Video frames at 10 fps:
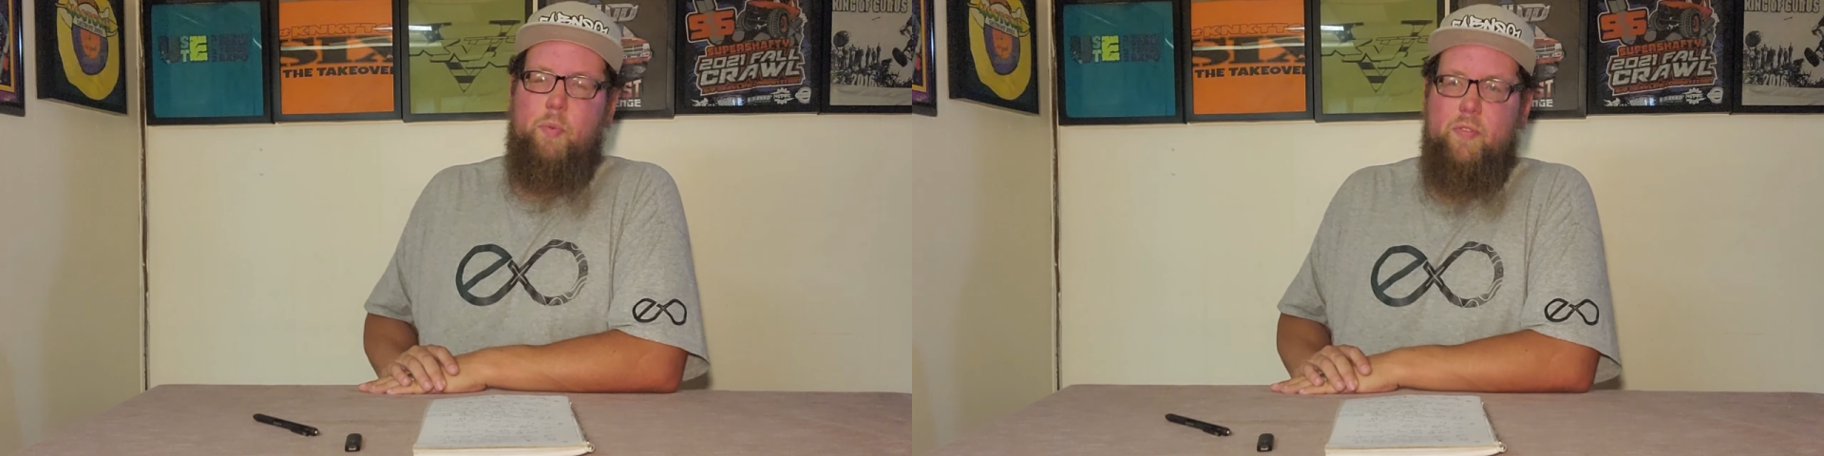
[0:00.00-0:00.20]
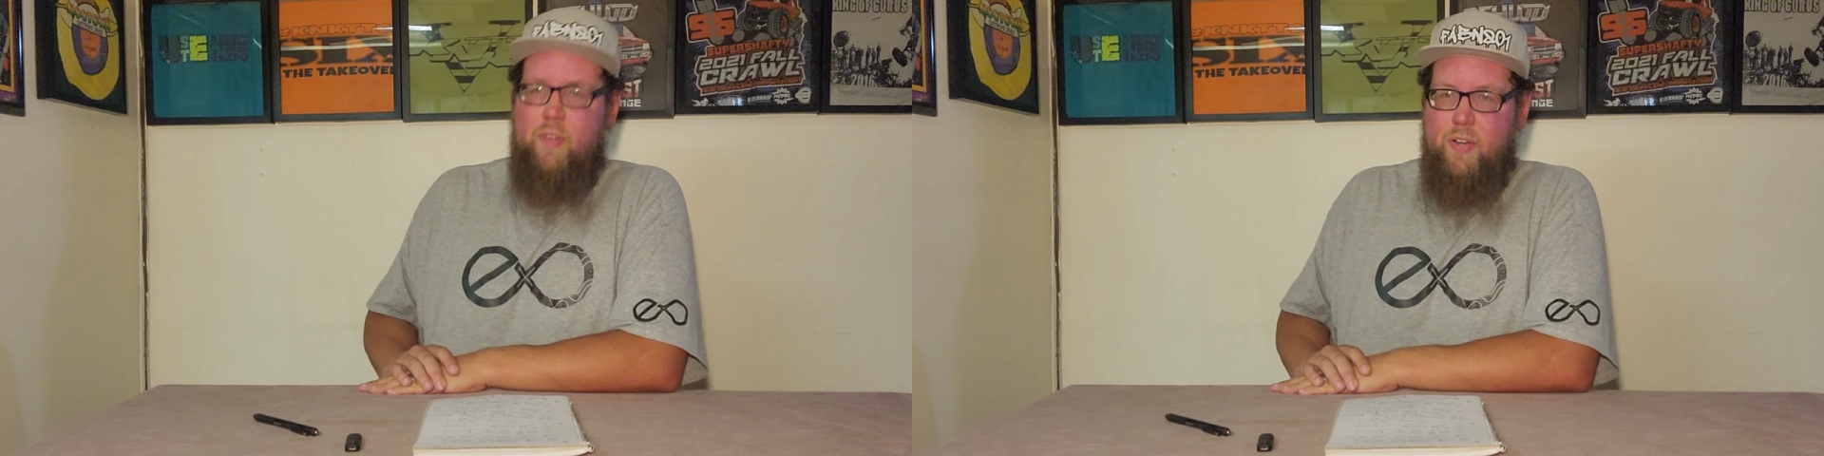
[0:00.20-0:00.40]

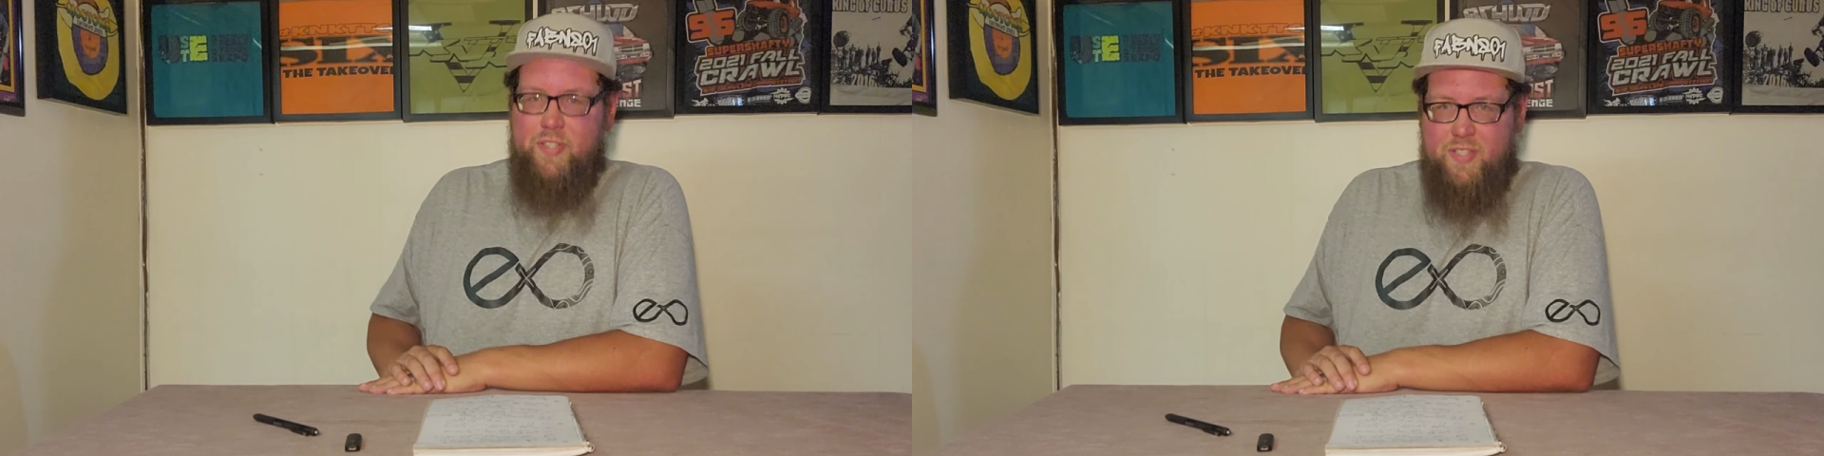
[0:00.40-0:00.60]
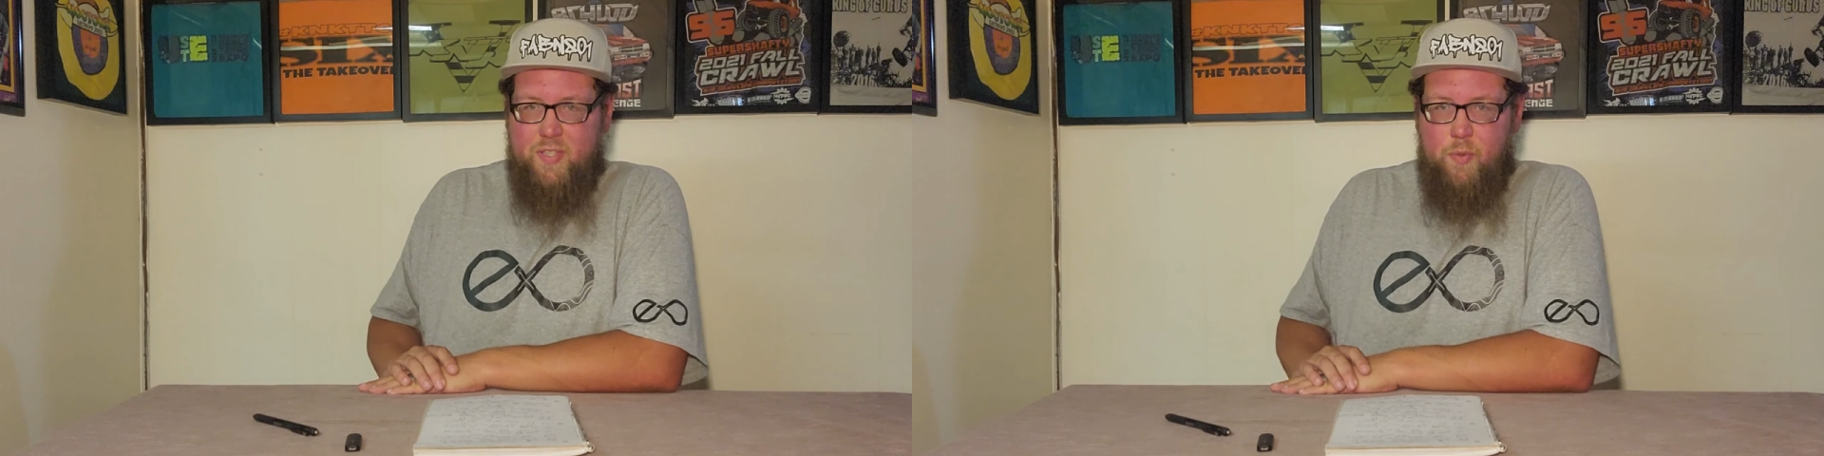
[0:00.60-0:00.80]
very
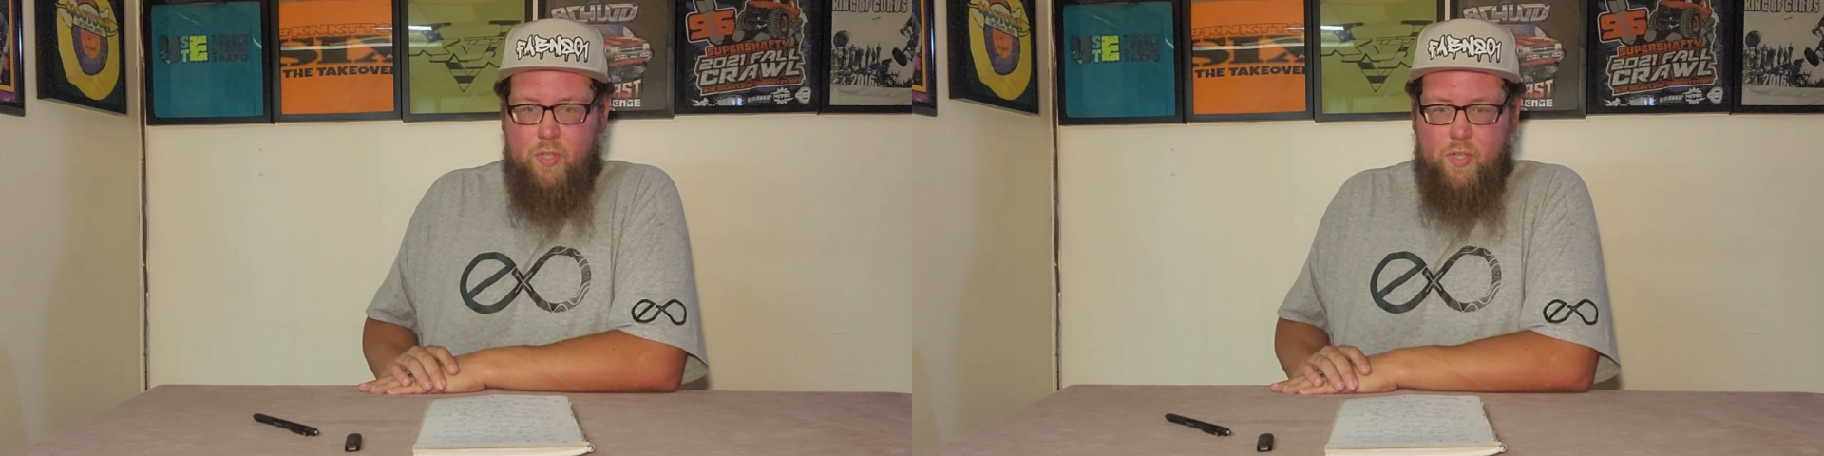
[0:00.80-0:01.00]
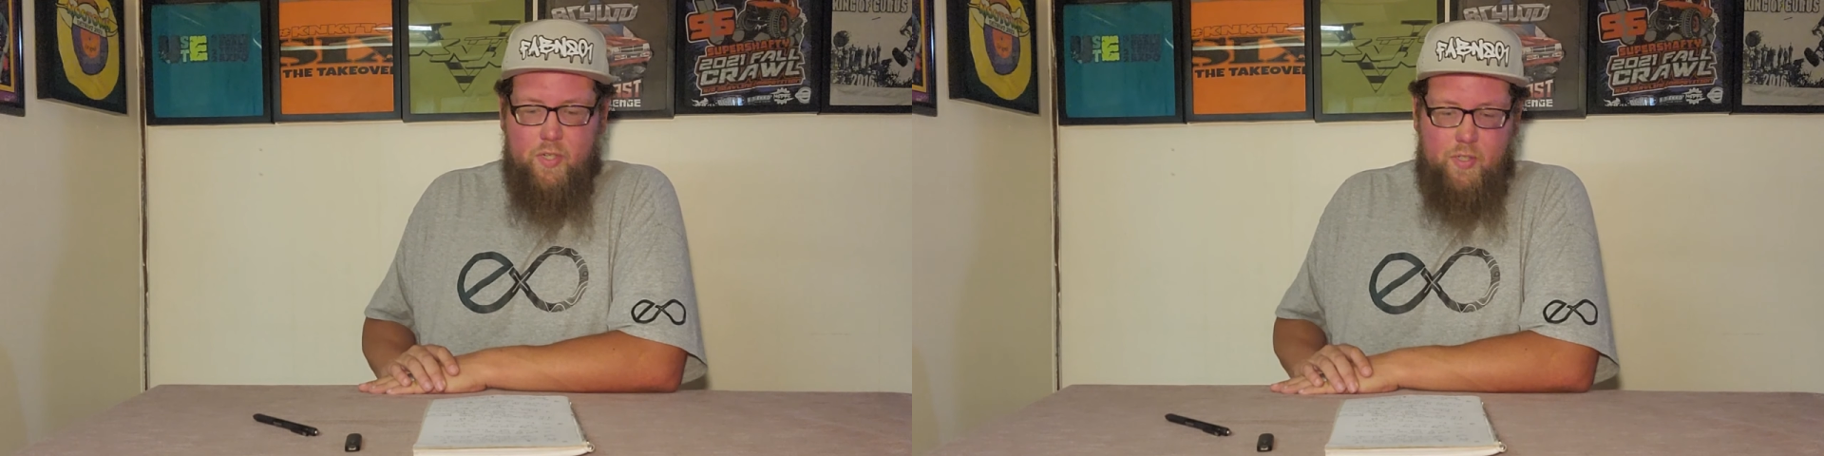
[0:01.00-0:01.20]
similar.